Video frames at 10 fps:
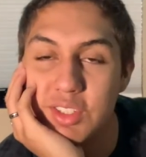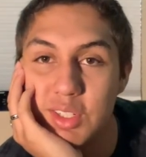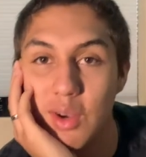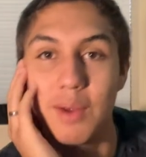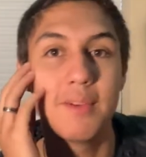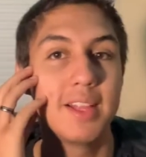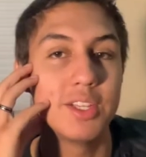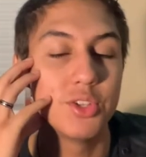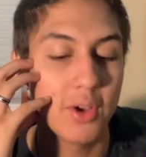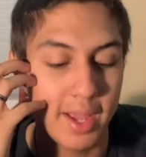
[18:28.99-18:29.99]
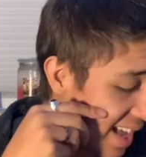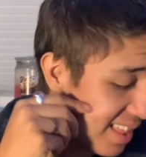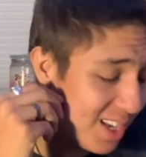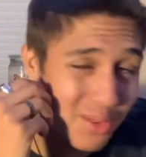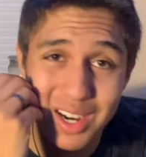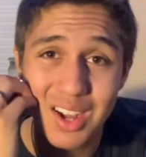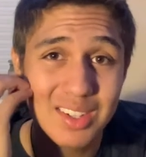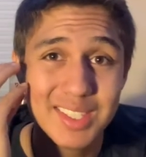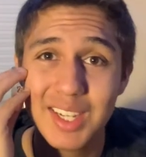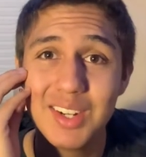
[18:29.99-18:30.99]
So I really enjoy it. I think we're all
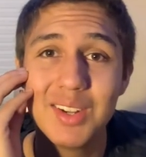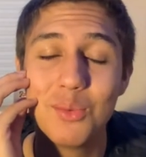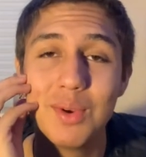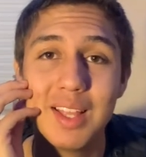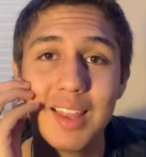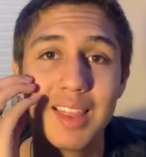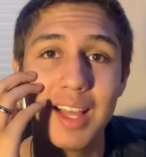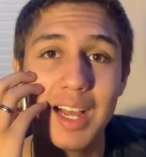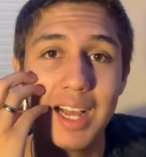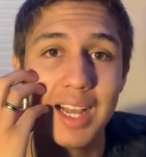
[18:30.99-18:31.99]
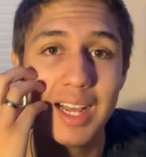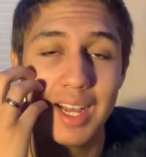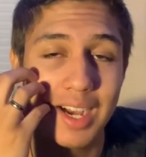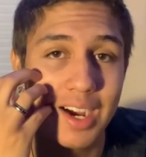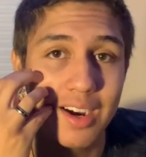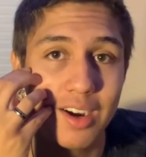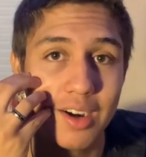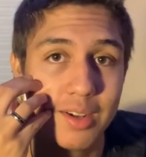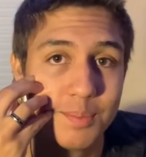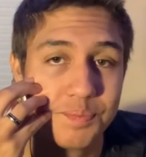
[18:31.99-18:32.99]
done with our,
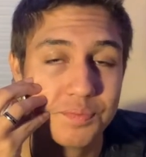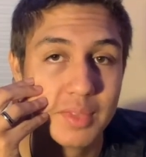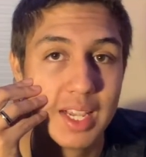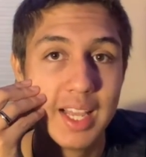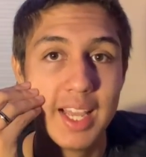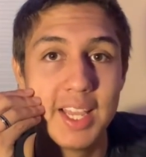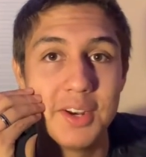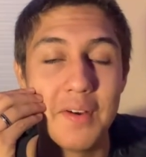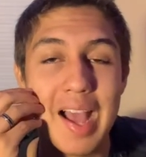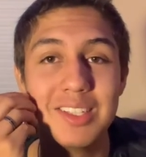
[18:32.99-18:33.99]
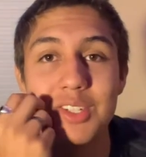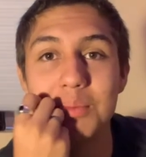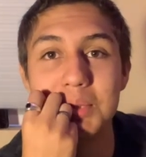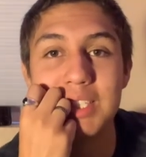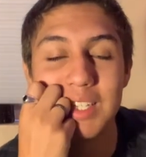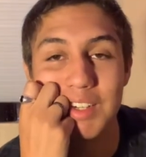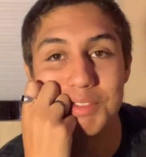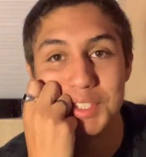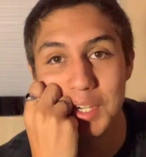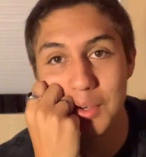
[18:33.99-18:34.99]
you know, ice cream and stuff.
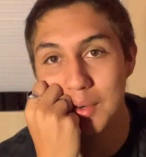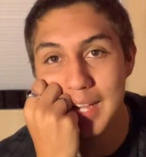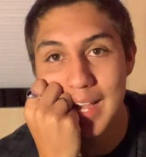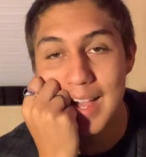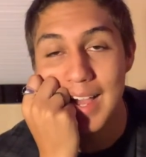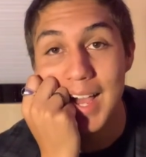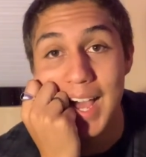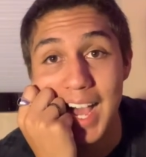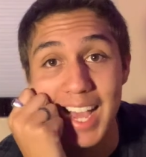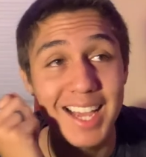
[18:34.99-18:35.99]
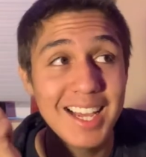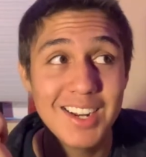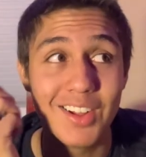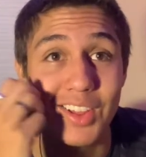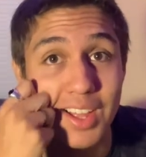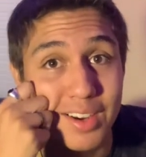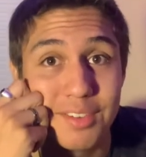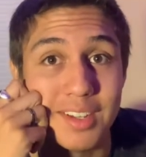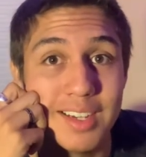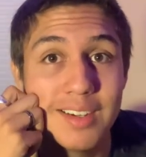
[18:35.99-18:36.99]
So I had a lot of
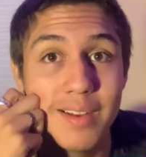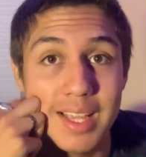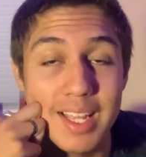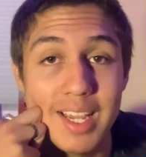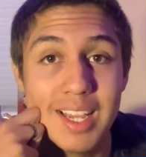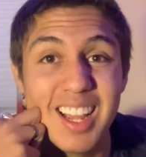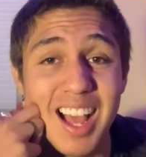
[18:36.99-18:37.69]
fun eating.